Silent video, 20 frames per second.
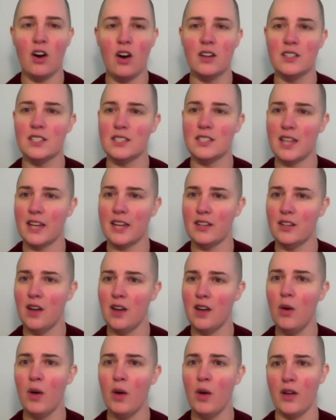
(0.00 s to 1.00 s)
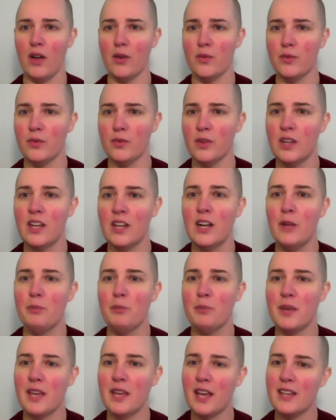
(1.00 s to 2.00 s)
to let go of
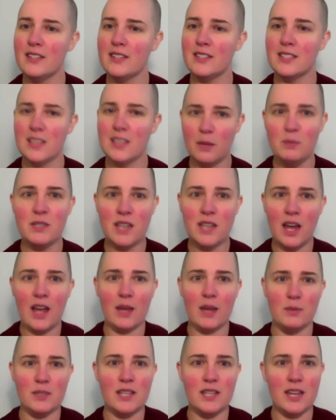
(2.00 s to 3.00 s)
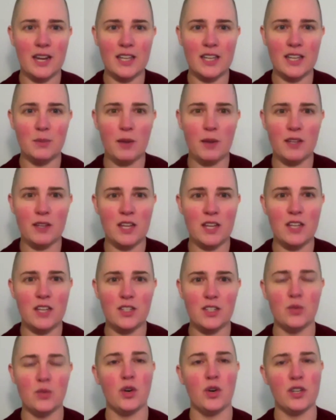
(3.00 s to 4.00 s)
because sometimes that
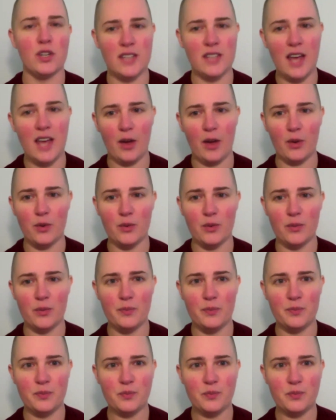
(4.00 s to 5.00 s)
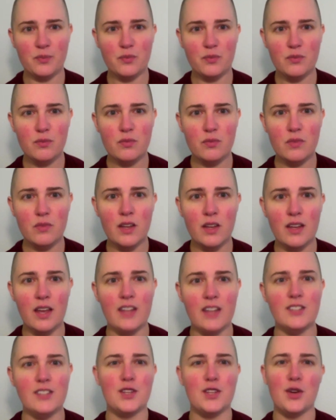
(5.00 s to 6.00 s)
expectation works out.
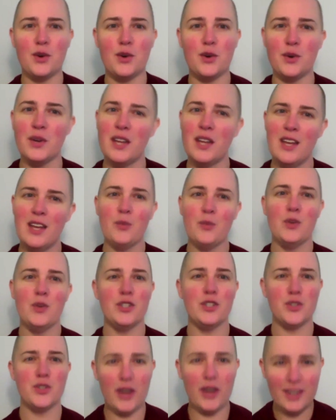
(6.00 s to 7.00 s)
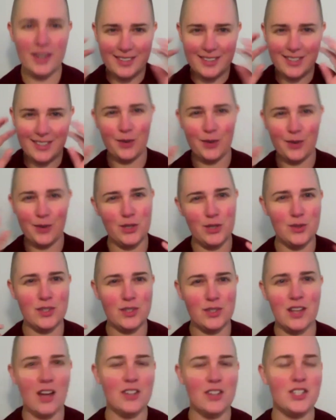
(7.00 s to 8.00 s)
And so when you're trying to, you know, use
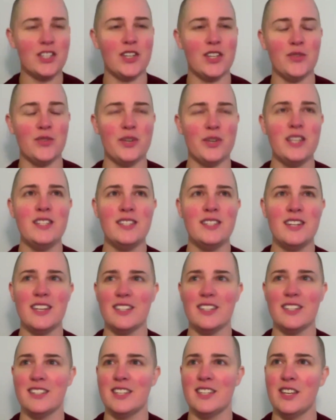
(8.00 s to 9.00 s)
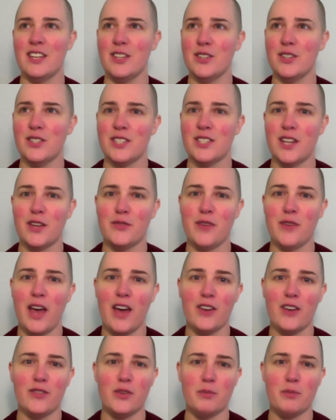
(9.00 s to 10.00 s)
logic and reasoning to get yourself out
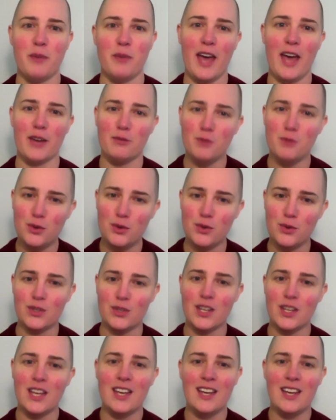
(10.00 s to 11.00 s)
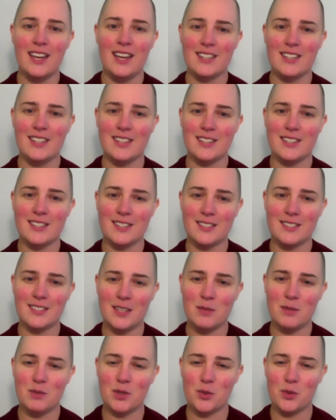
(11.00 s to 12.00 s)
of a bad mood, it doesn't
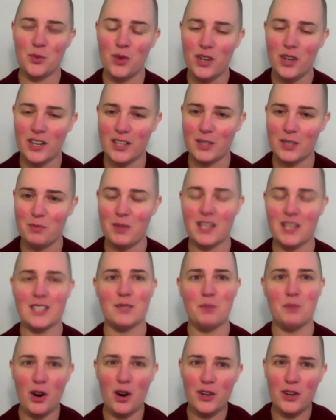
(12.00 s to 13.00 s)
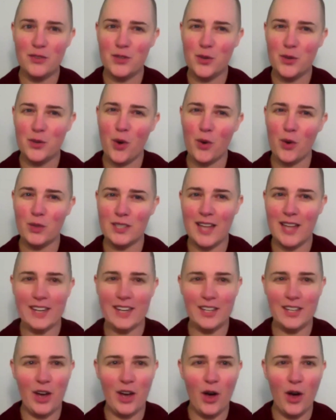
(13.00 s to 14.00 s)
seem to work because part of you won't
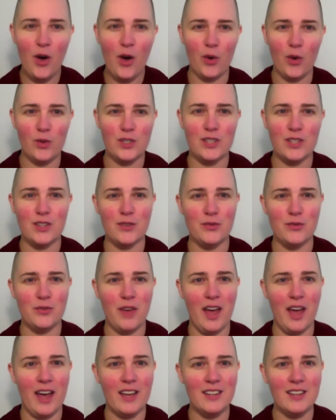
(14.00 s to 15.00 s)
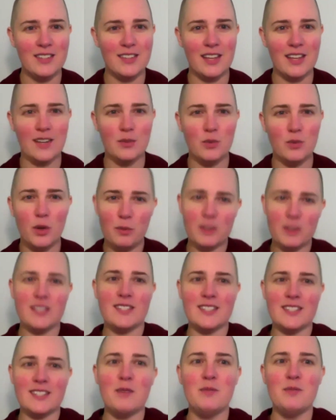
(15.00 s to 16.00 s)
let go to the fact that, well, but
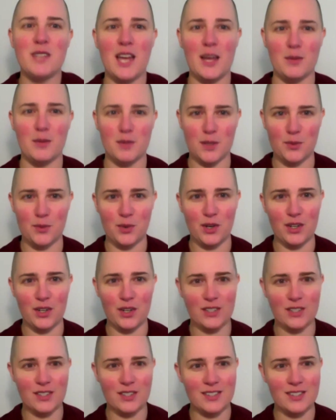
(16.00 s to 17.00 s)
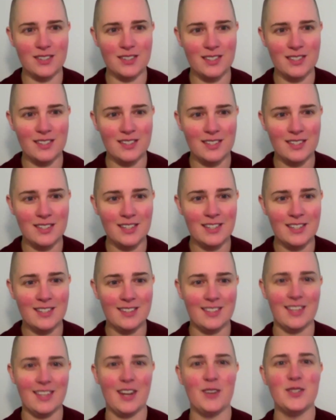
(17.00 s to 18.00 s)
sometimes it works.
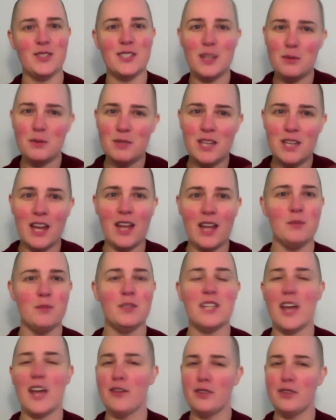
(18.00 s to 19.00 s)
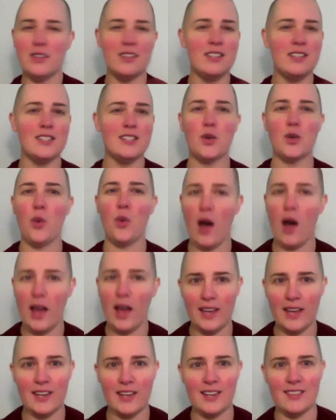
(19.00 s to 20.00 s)
You know, sometimes everything is
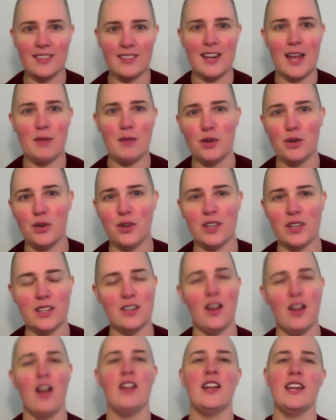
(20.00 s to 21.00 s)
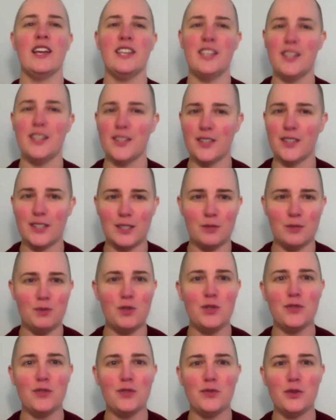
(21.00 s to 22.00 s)
quiet in the neighborhood and all I hear is
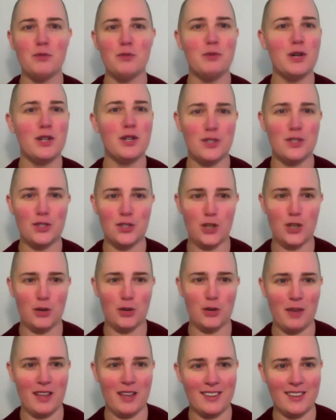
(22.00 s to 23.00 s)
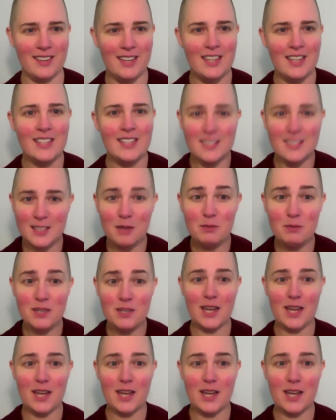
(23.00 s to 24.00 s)
beautiful birds chirping.
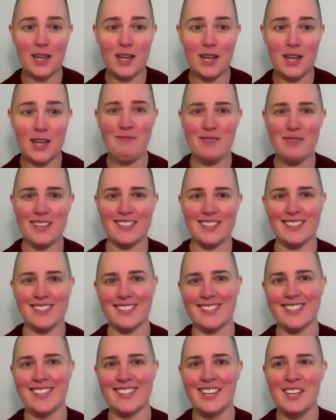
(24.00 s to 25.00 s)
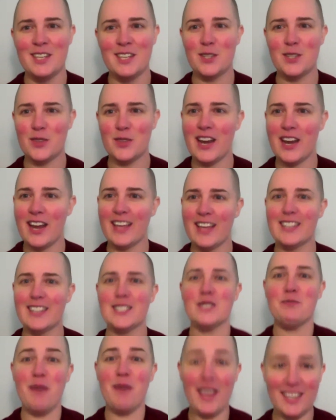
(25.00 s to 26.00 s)
Sometimes that happens. So then I
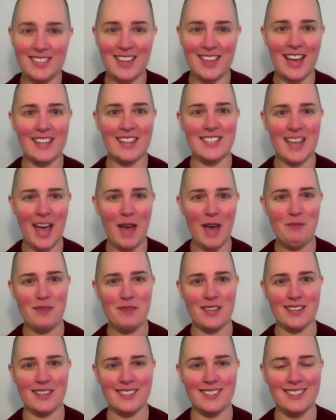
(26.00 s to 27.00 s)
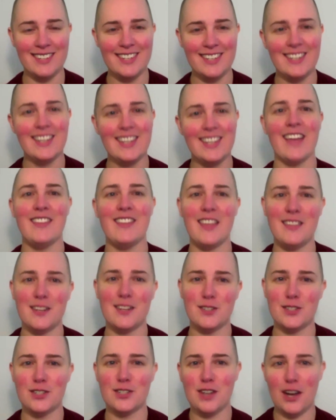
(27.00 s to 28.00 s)
expect that to happen. And then
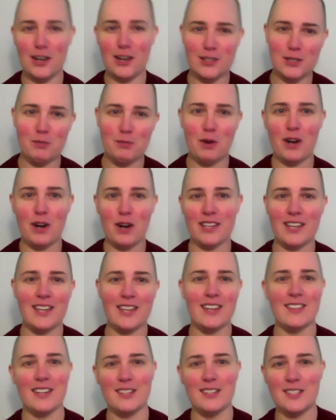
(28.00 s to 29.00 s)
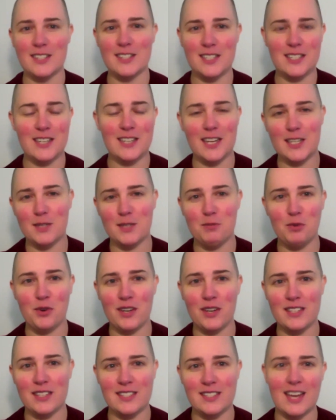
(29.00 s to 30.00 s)
there's dogs barking and there's teenage
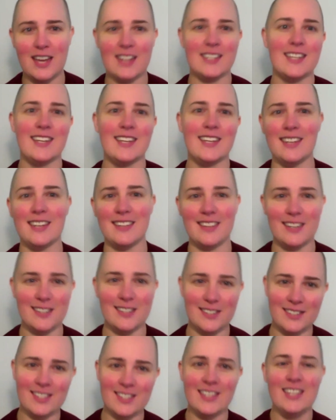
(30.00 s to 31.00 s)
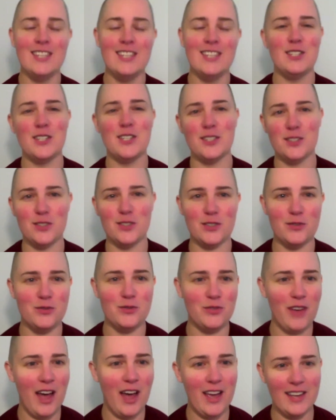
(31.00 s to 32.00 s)
boys yelling and there's children
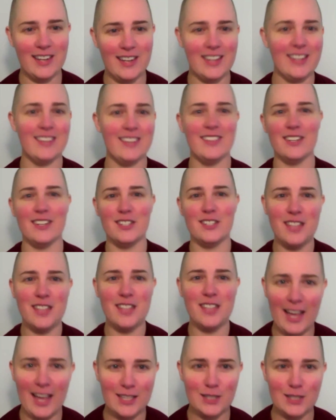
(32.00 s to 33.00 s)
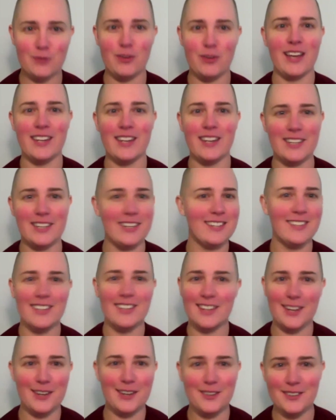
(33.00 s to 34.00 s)
fighting and there's cats fighting and, you
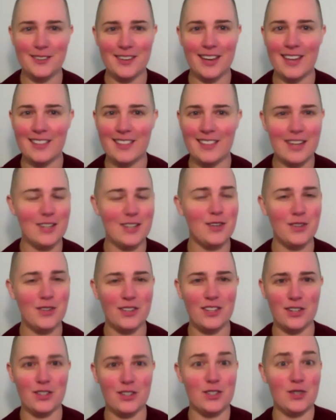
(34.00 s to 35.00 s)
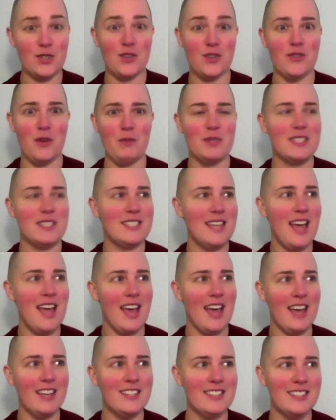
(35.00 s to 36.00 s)
know, and then you're sort of
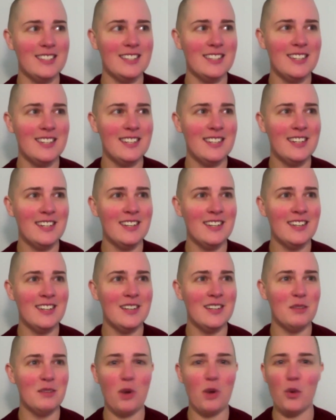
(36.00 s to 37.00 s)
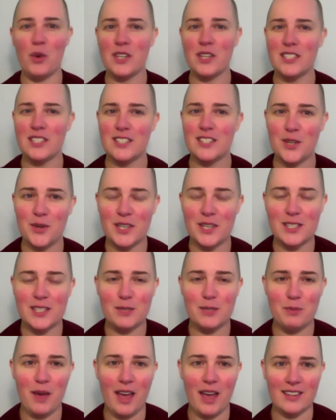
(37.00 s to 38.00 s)
upset. But what did you
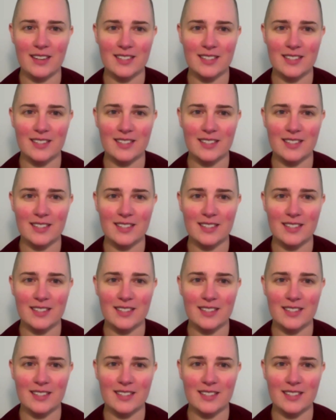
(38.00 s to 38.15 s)
expect?